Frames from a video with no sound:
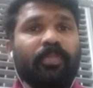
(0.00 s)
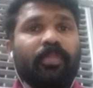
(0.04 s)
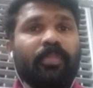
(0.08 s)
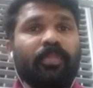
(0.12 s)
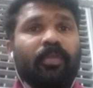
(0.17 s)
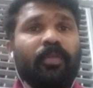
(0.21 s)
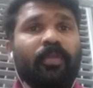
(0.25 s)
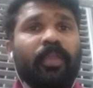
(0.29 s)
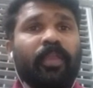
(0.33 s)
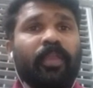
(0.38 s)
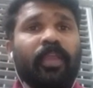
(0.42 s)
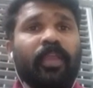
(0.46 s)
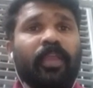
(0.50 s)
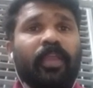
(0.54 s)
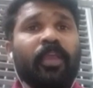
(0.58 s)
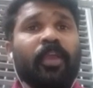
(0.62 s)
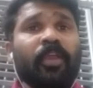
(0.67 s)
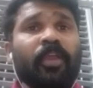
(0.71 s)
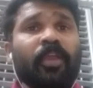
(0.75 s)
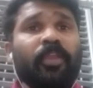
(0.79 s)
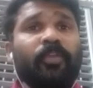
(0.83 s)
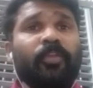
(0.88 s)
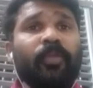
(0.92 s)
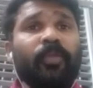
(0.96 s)
Okay,
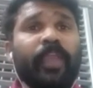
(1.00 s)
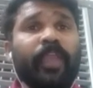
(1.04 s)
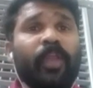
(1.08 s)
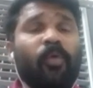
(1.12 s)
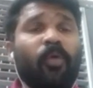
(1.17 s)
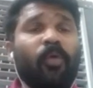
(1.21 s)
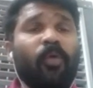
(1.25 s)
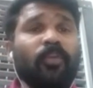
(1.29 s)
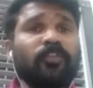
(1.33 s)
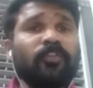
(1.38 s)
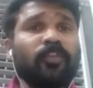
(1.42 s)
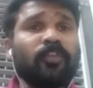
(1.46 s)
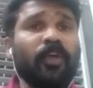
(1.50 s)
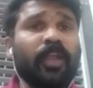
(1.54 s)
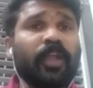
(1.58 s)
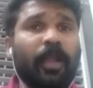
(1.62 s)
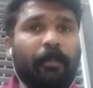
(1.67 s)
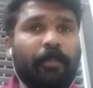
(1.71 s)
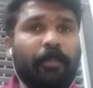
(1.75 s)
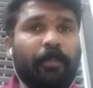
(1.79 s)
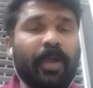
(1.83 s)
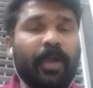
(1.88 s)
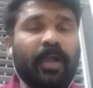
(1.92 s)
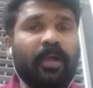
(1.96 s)
you can also
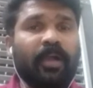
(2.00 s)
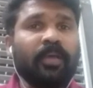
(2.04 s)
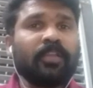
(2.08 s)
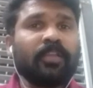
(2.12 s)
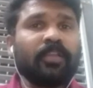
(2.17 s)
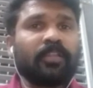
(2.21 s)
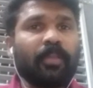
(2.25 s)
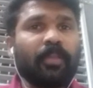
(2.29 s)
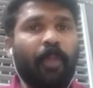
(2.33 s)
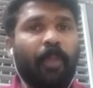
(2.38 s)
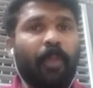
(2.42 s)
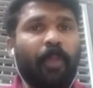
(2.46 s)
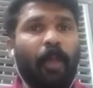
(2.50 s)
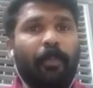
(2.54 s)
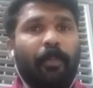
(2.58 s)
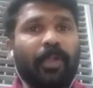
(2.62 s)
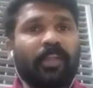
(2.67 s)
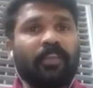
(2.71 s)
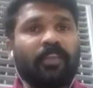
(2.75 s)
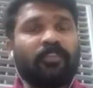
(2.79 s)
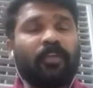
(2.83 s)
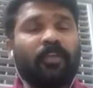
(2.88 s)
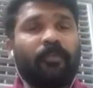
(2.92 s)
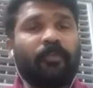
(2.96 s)
compare the
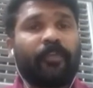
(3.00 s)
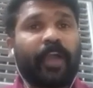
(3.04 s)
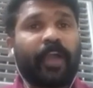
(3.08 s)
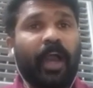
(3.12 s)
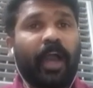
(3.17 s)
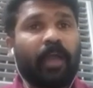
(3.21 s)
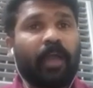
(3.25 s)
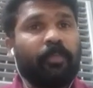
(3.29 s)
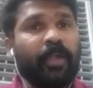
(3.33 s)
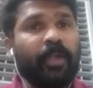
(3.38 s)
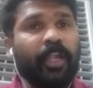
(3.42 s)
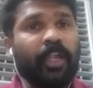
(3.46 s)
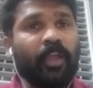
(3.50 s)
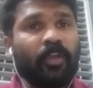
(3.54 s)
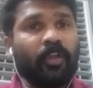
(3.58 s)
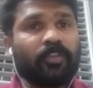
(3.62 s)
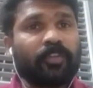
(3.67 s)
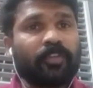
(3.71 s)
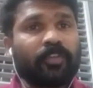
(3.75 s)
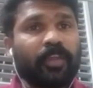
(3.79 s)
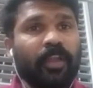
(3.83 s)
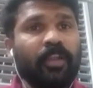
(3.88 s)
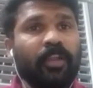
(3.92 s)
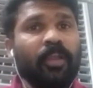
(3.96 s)
properties of carbon
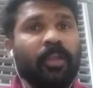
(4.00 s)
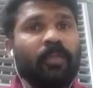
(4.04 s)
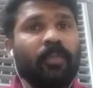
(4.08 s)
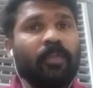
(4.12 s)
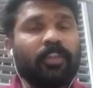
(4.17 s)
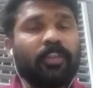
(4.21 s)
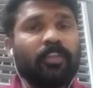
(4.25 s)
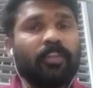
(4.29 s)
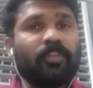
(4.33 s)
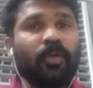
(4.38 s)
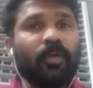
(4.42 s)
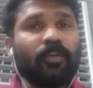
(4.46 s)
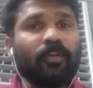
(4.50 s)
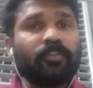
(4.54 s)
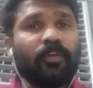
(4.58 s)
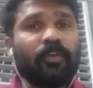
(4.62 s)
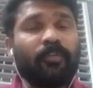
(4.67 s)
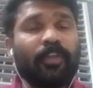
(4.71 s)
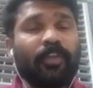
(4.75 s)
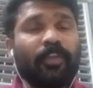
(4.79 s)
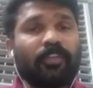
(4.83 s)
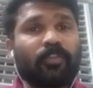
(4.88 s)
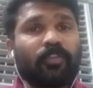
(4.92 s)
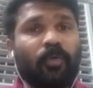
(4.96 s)
dioxide with those of
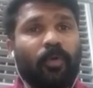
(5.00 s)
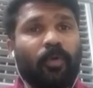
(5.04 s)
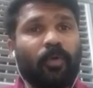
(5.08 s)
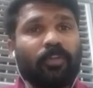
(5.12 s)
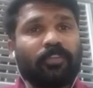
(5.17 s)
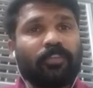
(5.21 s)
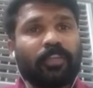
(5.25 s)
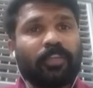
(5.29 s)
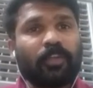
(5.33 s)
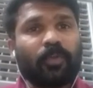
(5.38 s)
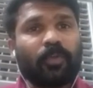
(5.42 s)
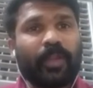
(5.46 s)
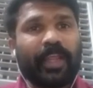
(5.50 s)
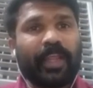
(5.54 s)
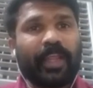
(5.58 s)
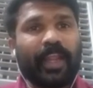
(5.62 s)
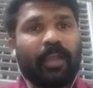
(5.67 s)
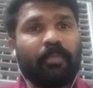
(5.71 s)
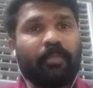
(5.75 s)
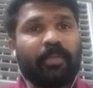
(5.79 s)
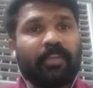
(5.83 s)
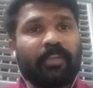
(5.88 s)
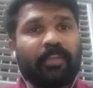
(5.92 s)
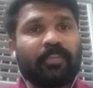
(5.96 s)
its constituent
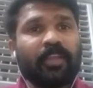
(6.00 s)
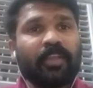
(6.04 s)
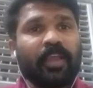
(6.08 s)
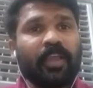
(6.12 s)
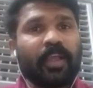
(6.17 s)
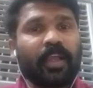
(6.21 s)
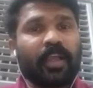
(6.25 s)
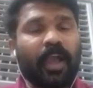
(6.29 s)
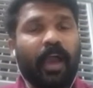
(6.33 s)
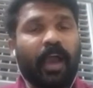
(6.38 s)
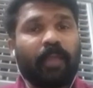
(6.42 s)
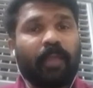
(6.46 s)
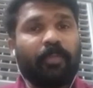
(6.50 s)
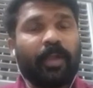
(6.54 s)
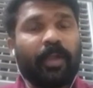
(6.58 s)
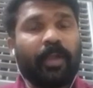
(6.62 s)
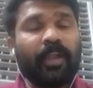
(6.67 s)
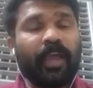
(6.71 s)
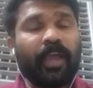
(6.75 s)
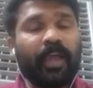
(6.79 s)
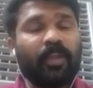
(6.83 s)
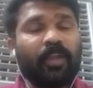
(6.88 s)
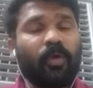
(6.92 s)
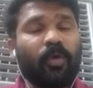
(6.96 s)
elements carbon
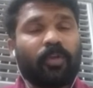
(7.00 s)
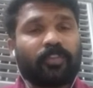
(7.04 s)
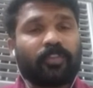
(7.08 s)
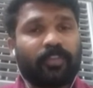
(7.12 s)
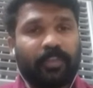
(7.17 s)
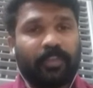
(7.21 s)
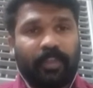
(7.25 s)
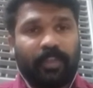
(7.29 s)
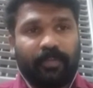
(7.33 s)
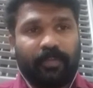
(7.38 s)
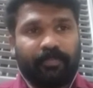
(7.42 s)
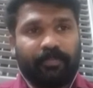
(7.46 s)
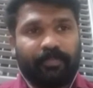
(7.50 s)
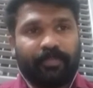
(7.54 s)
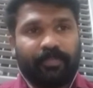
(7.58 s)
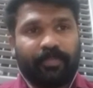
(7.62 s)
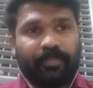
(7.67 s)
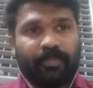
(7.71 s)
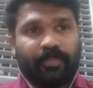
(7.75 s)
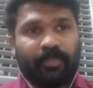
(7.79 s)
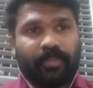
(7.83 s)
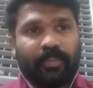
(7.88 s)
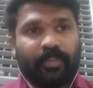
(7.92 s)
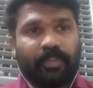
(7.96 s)
and oxygen.
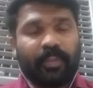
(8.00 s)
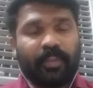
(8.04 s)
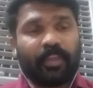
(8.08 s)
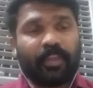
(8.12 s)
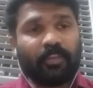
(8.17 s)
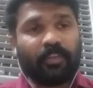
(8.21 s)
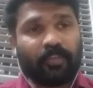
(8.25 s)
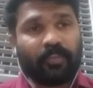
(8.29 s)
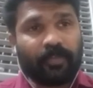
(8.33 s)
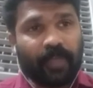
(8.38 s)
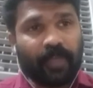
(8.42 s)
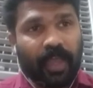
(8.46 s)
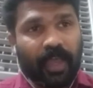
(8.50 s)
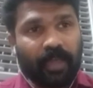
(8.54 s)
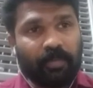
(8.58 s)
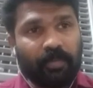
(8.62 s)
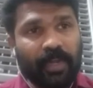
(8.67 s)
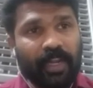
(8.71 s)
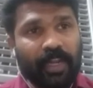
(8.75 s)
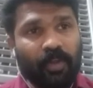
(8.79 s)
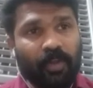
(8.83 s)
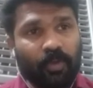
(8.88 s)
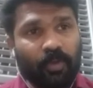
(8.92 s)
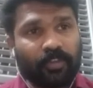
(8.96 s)
In case of carbon
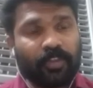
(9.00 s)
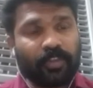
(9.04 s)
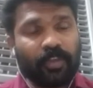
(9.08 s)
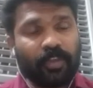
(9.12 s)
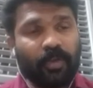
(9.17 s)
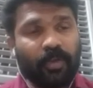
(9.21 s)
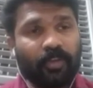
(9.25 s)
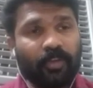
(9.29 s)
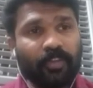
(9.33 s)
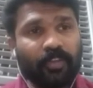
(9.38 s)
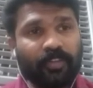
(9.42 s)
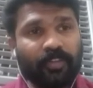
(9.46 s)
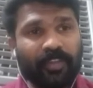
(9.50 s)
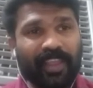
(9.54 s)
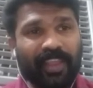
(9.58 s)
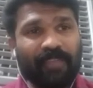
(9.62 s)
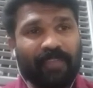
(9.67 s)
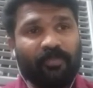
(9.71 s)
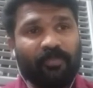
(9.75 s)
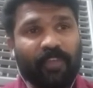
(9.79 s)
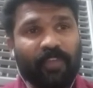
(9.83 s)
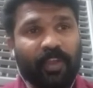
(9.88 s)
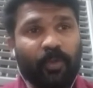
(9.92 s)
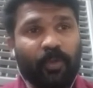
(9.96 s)
and oxygen also same
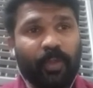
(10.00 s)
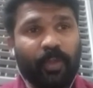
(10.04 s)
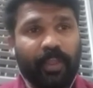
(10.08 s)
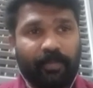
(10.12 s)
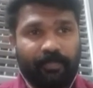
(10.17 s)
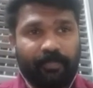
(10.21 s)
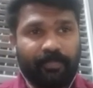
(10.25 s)
way only.